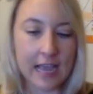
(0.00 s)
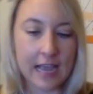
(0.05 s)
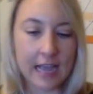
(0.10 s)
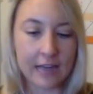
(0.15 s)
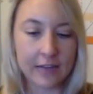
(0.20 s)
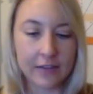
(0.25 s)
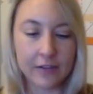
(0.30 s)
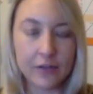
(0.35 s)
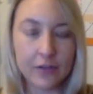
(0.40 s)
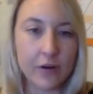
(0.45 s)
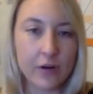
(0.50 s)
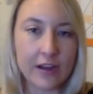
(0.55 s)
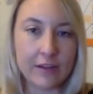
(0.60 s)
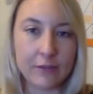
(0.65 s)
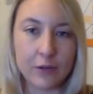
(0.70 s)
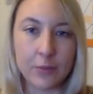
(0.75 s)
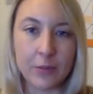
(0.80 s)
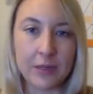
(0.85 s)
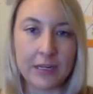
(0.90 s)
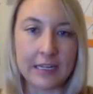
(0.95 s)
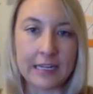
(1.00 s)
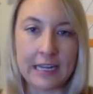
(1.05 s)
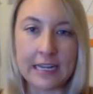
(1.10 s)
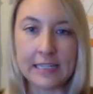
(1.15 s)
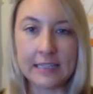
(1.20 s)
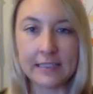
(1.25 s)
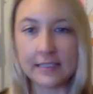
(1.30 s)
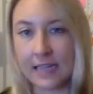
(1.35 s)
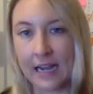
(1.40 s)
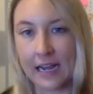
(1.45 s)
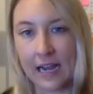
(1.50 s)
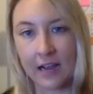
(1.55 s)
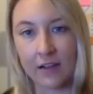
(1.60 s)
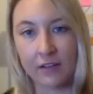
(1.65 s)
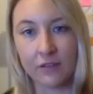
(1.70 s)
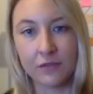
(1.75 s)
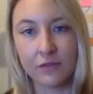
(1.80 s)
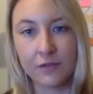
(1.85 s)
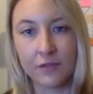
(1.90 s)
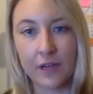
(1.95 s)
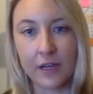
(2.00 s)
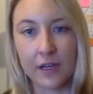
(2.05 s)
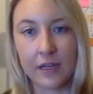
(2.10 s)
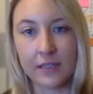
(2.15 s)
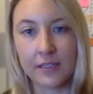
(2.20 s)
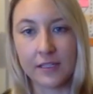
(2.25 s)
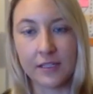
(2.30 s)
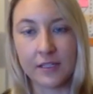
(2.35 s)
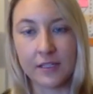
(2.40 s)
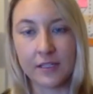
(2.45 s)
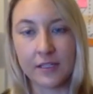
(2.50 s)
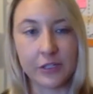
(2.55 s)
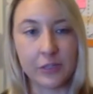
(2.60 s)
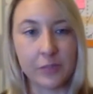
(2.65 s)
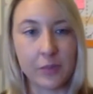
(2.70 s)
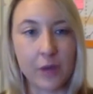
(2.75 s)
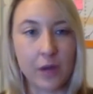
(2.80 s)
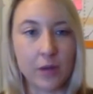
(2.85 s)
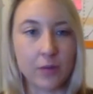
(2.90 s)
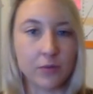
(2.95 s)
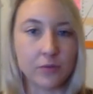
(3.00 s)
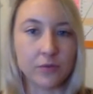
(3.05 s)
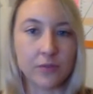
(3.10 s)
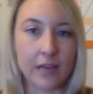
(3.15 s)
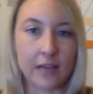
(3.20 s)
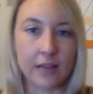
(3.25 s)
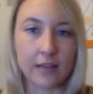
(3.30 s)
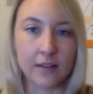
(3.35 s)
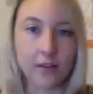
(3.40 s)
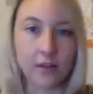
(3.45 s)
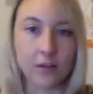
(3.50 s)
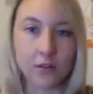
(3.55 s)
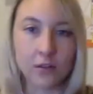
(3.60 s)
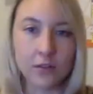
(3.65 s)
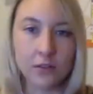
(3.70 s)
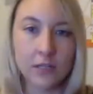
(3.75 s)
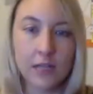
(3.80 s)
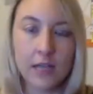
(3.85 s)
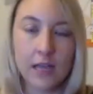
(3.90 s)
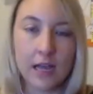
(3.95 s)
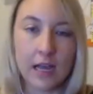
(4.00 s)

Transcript: And not everybody needs to have a series Bible that long.